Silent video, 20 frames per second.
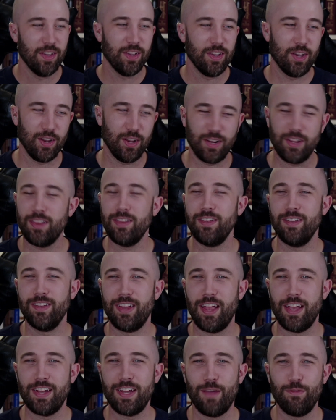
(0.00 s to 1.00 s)
Good.
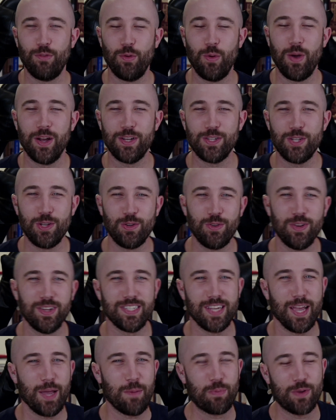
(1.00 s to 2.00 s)
Glad to have you watching, Chris.
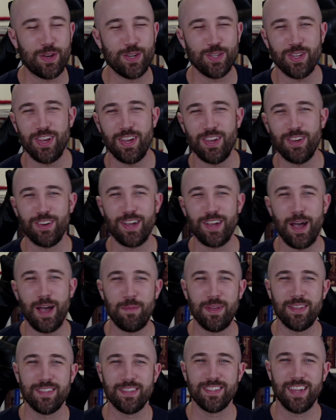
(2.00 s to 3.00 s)
I appreciate your
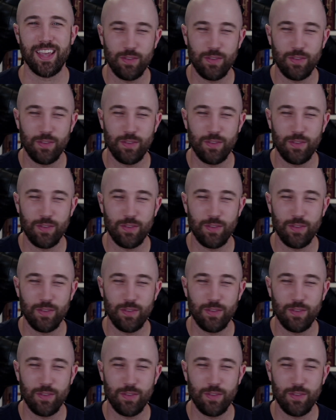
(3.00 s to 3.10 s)
comments.